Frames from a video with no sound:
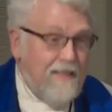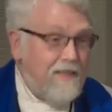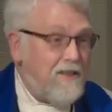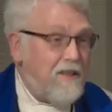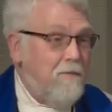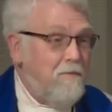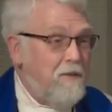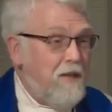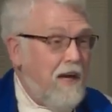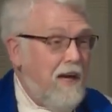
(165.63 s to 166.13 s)

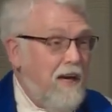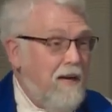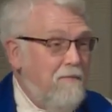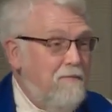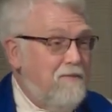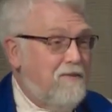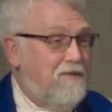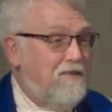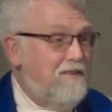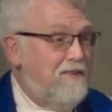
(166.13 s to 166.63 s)

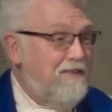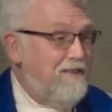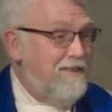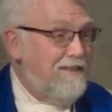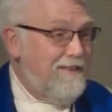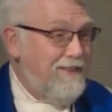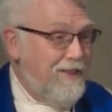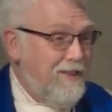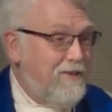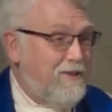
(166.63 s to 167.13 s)
Sometimes
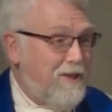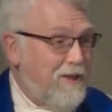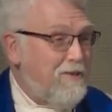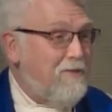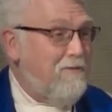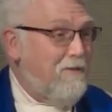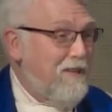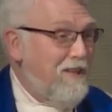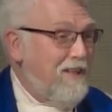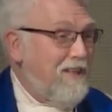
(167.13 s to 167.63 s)
you
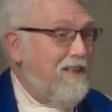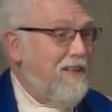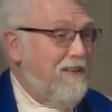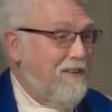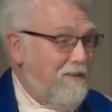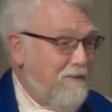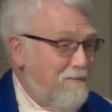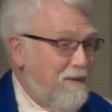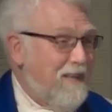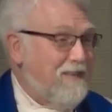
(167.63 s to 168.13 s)
just want to
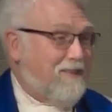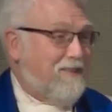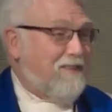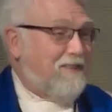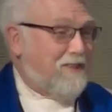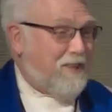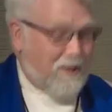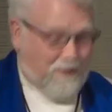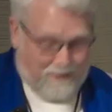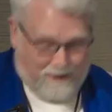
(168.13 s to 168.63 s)
kill the
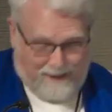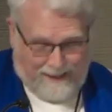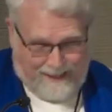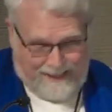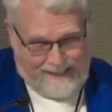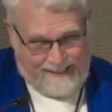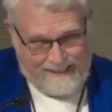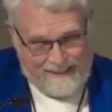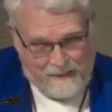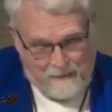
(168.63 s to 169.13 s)
messenger,
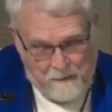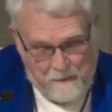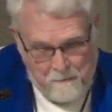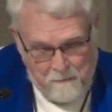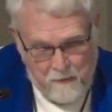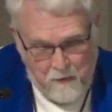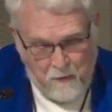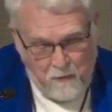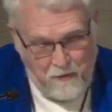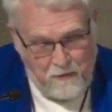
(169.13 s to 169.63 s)
right?
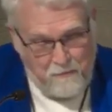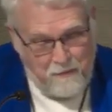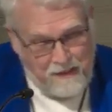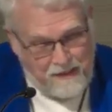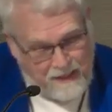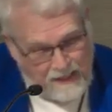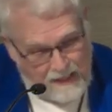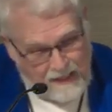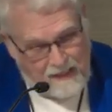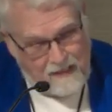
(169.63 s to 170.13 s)
We
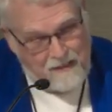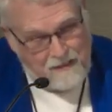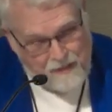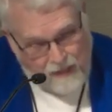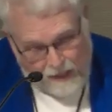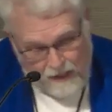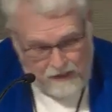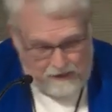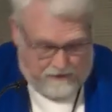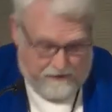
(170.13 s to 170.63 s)
begin in
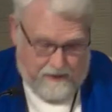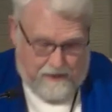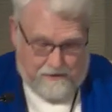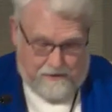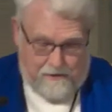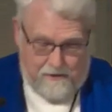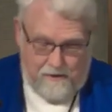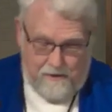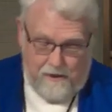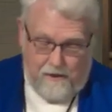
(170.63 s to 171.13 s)

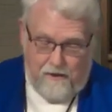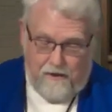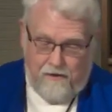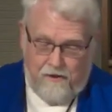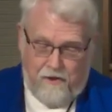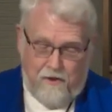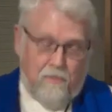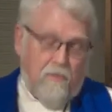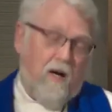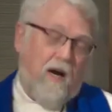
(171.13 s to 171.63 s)
darkness.
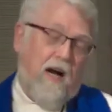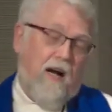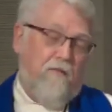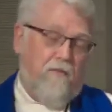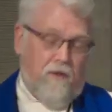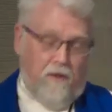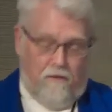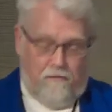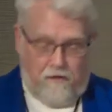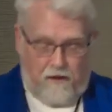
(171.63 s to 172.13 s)
The
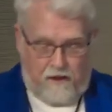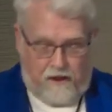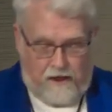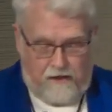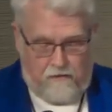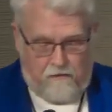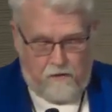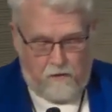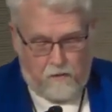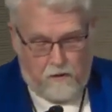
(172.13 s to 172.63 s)
arrival of the
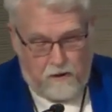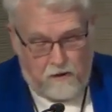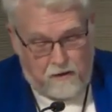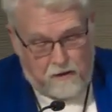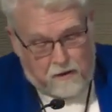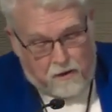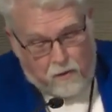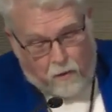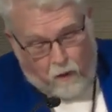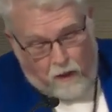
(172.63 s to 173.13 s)
light of the
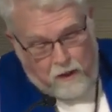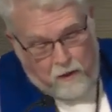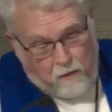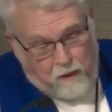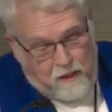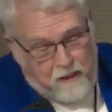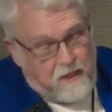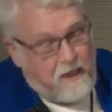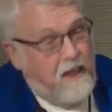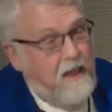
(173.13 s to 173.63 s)
world is
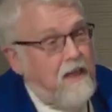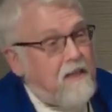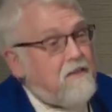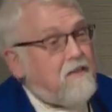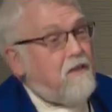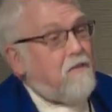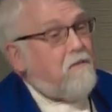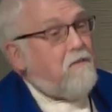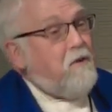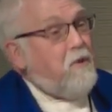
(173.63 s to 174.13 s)
21
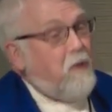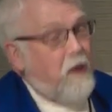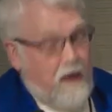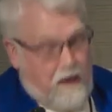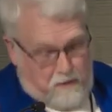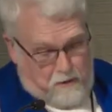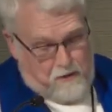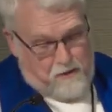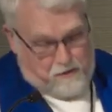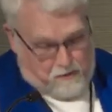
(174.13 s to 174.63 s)
days and a few
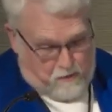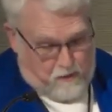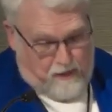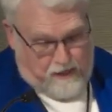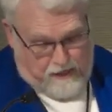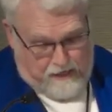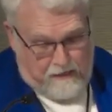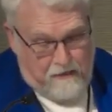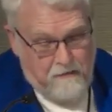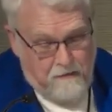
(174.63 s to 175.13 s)
hours
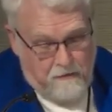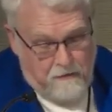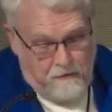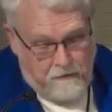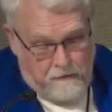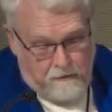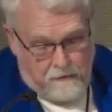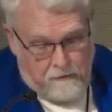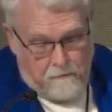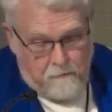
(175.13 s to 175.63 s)
away.
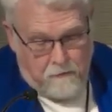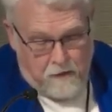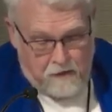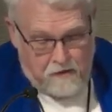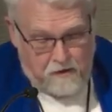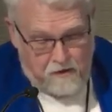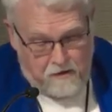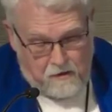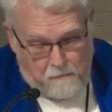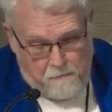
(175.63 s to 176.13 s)

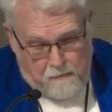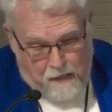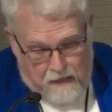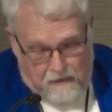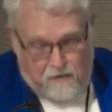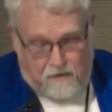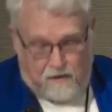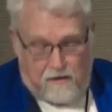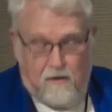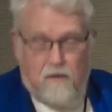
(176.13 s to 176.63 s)
This is a
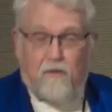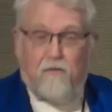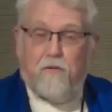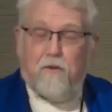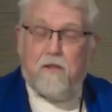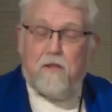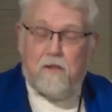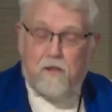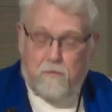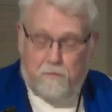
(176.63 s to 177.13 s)
message
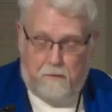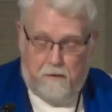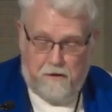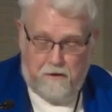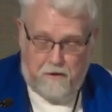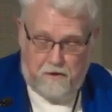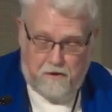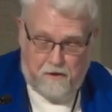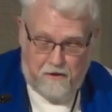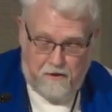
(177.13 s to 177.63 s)
for the
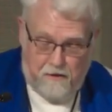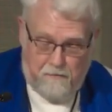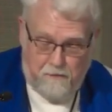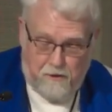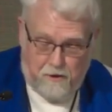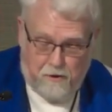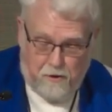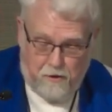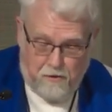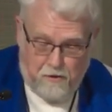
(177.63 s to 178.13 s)
spiritually
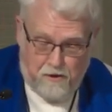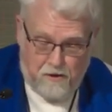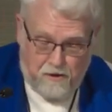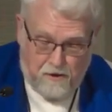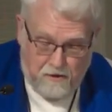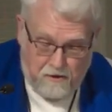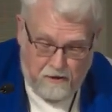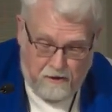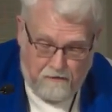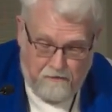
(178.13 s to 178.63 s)
mature,
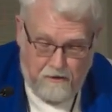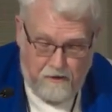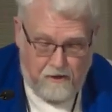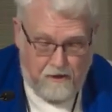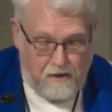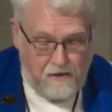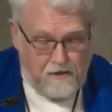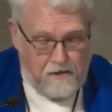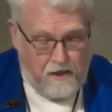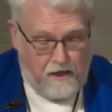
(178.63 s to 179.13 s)
delivered
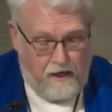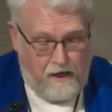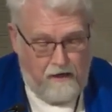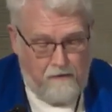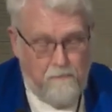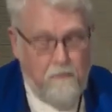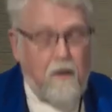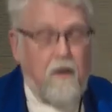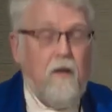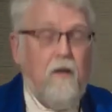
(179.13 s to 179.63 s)
at a
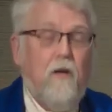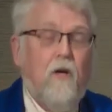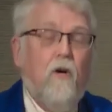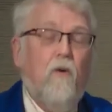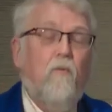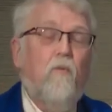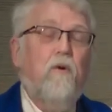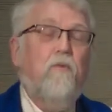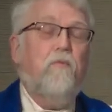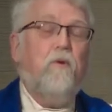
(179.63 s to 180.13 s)
time
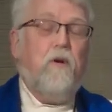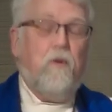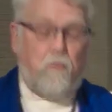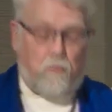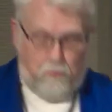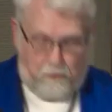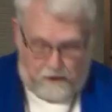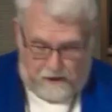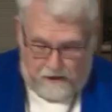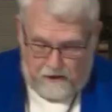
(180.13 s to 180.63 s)
when we
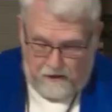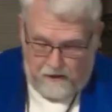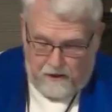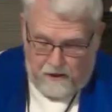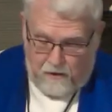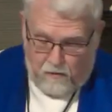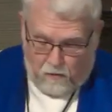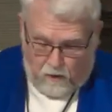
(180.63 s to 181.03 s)
really